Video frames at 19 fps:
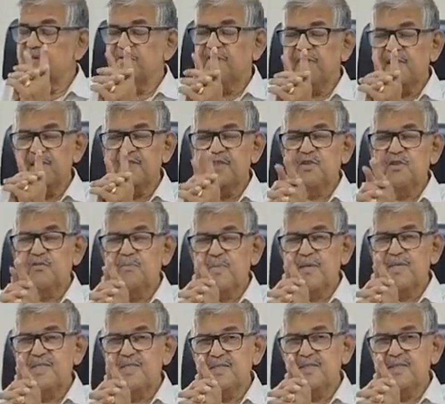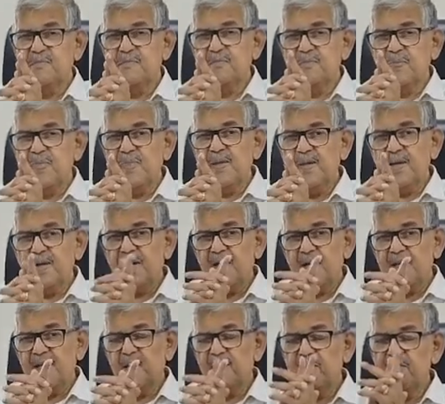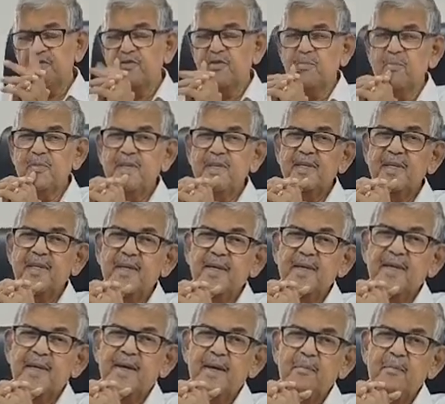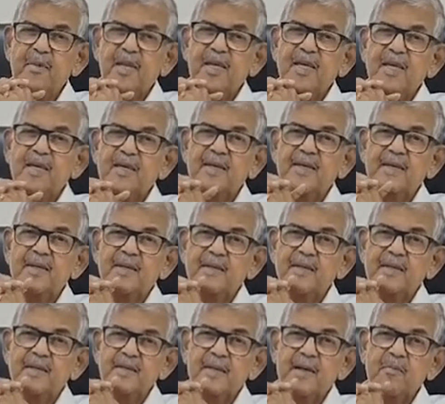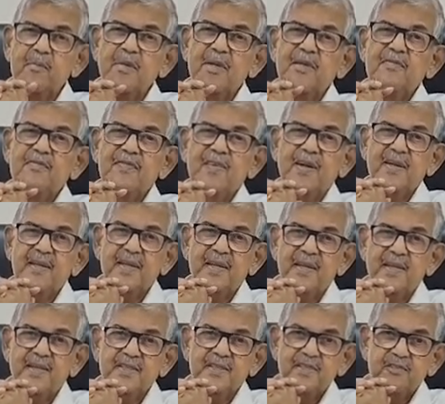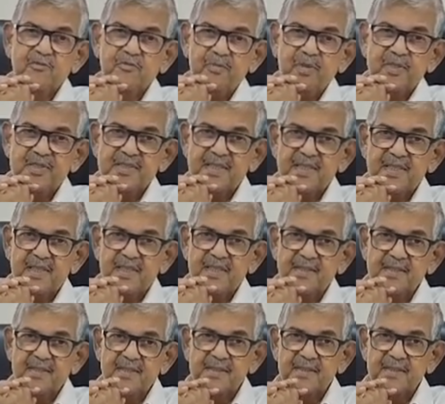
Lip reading: The funds of my scheme are coming from the MLA fund that the Chief Minister has